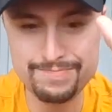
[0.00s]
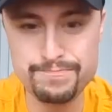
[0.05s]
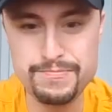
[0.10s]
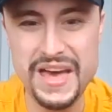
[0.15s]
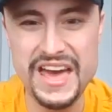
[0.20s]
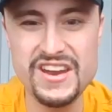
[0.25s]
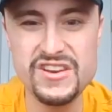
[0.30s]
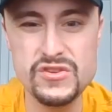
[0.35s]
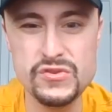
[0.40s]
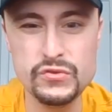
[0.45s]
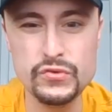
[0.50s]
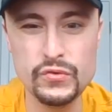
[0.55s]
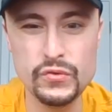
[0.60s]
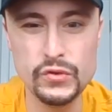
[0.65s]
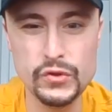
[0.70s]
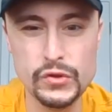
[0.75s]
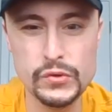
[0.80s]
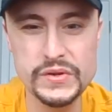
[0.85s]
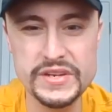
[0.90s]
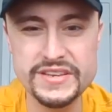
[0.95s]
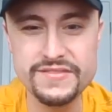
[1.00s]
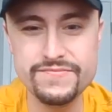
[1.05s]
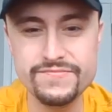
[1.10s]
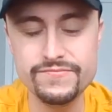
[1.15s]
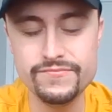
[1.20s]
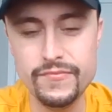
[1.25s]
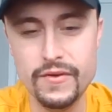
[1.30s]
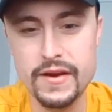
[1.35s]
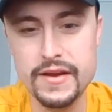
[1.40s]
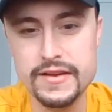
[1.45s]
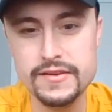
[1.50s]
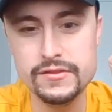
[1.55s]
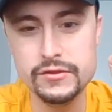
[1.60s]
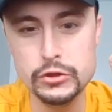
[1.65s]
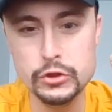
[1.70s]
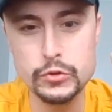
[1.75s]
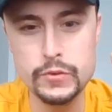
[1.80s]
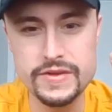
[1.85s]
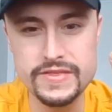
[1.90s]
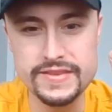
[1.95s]
bad news for Louis, right?
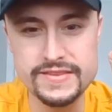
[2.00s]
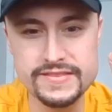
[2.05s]
Louis the